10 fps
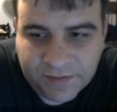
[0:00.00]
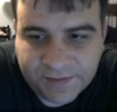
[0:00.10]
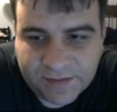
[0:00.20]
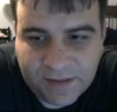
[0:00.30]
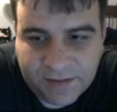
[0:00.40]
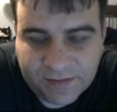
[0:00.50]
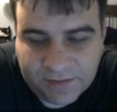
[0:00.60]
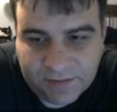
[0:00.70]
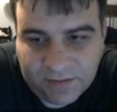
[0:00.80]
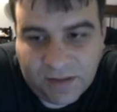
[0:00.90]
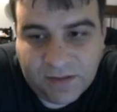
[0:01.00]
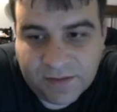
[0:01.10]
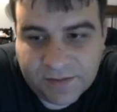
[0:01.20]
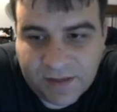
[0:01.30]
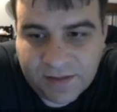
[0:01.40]
let's say it's
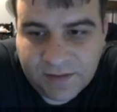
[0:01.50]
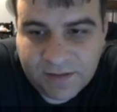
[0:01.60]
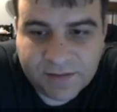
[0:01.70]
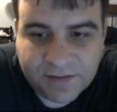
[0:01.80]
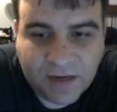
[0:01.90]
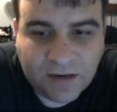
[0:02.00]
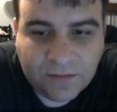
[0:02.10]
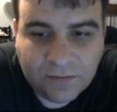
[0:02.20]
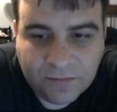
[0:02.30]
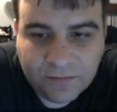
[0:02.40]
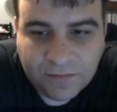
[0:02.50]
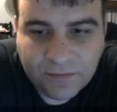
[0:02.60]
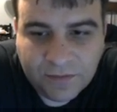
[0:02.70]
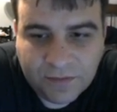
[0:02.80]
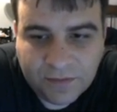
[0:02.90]
Ignis as it is now,
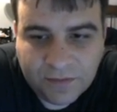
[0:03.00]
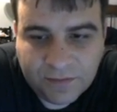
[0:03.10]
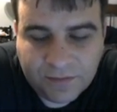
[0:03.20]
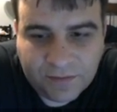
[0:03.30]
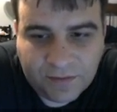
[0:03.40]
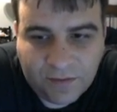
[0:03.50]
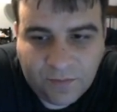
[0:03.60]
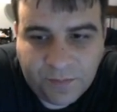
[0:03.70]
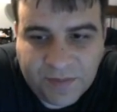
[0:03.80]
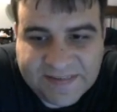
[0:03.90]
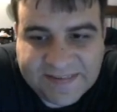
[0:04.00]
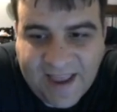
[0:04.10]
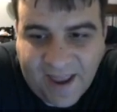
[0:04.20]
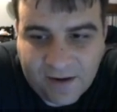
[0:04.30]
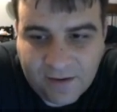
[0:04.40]
it would be
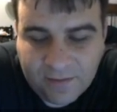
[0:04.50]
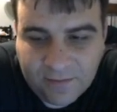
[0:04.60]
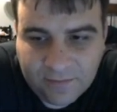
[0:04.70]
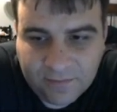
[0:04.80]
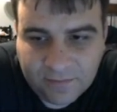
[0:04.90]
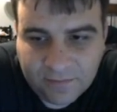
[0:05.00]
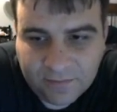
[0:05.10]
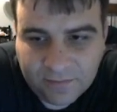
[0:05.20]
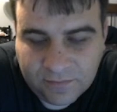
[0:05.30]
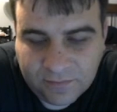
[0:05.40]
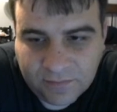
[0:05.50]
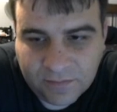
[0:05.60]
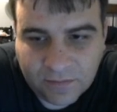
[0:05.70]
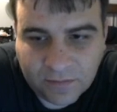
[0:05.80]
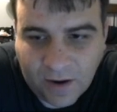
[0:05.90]
10.
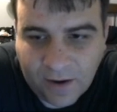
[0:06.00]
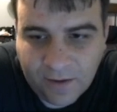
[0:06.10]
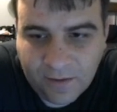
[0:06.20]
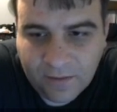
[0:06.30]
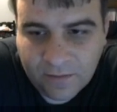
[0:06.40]
Okay.